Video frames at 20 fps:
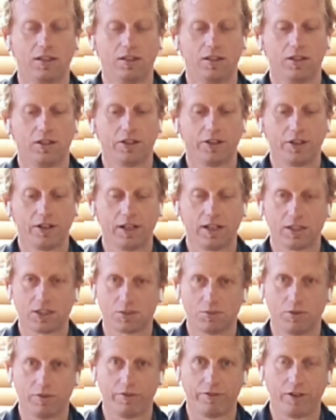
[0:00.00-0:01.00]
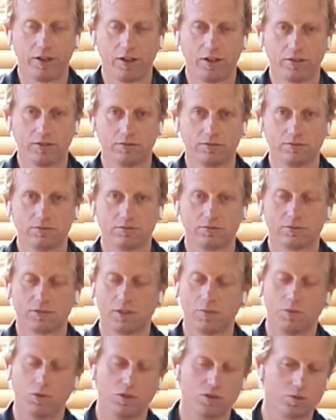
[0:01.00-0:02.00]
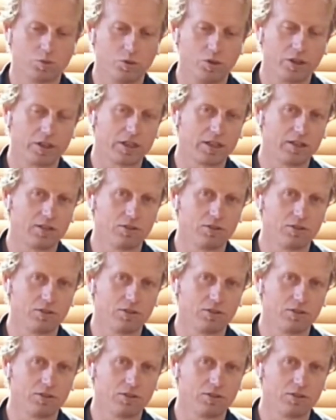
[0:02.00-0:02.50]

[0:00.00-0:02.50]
I don't answer my phone. I'm always working,